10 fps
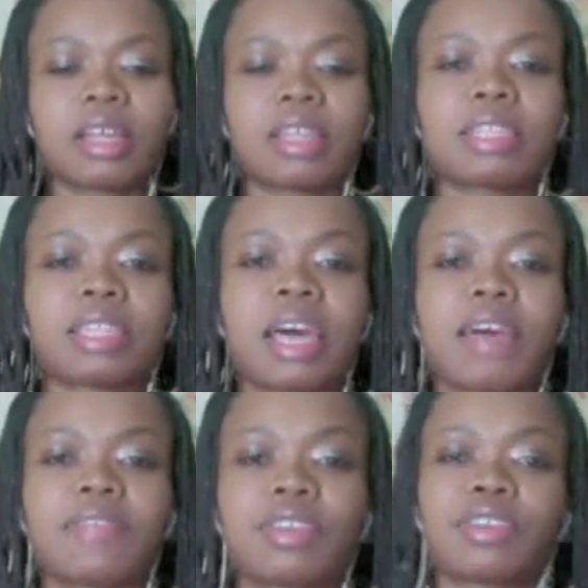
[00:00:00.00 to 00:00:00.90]

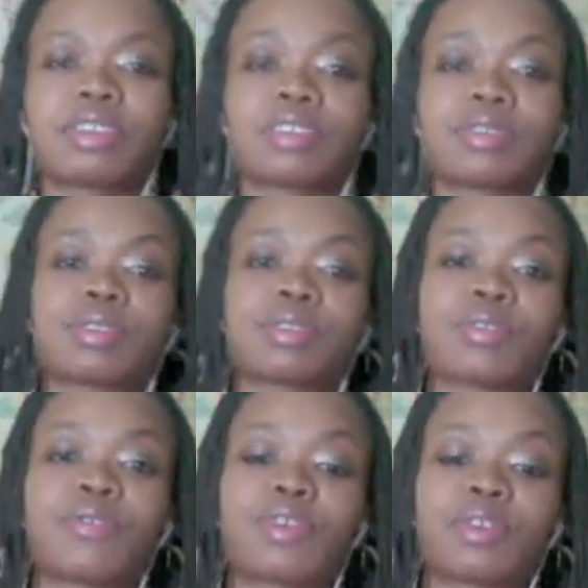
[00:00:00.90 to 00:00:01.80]
Lavender is
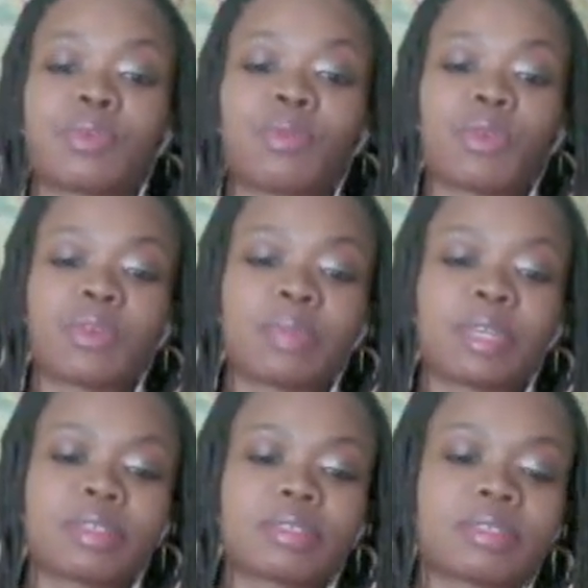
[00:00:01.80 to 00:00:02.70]
also very warming,